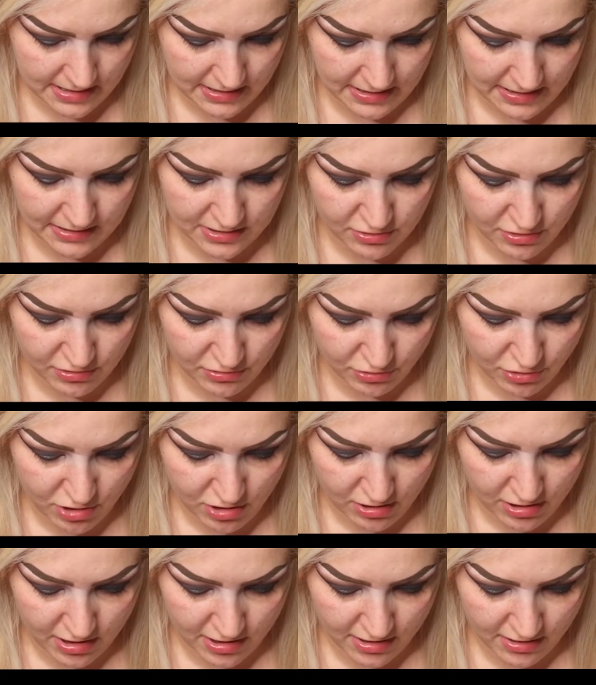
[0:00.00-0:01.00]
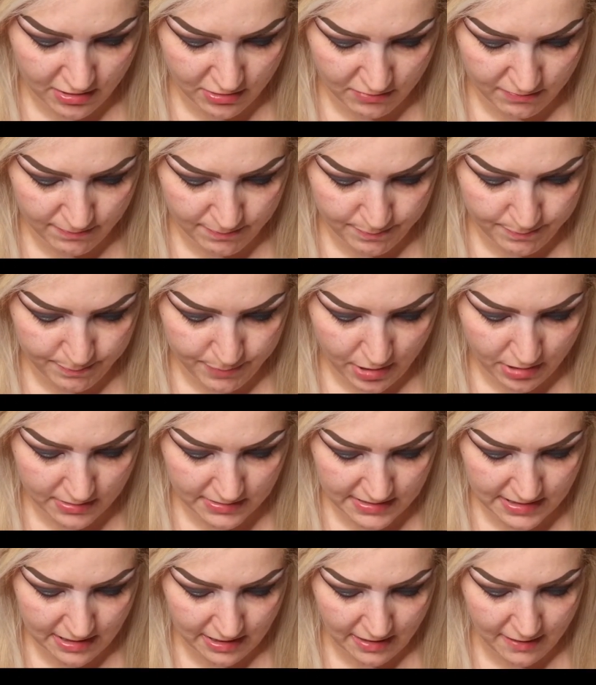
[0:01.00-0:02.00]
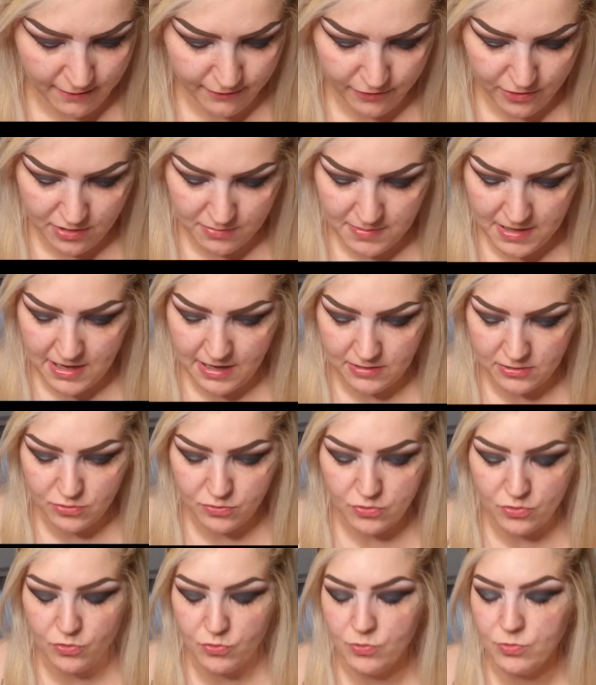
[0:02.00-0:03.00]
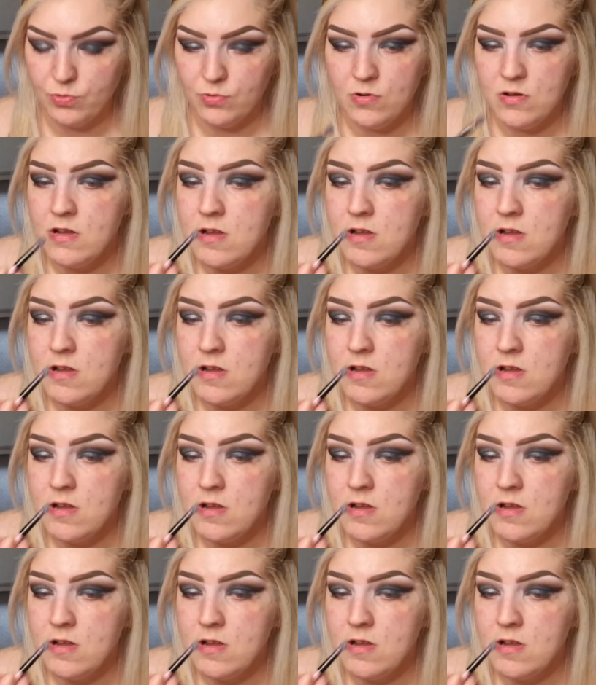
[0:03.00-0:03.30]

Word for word: This colour bugs the life out of me. I don't know.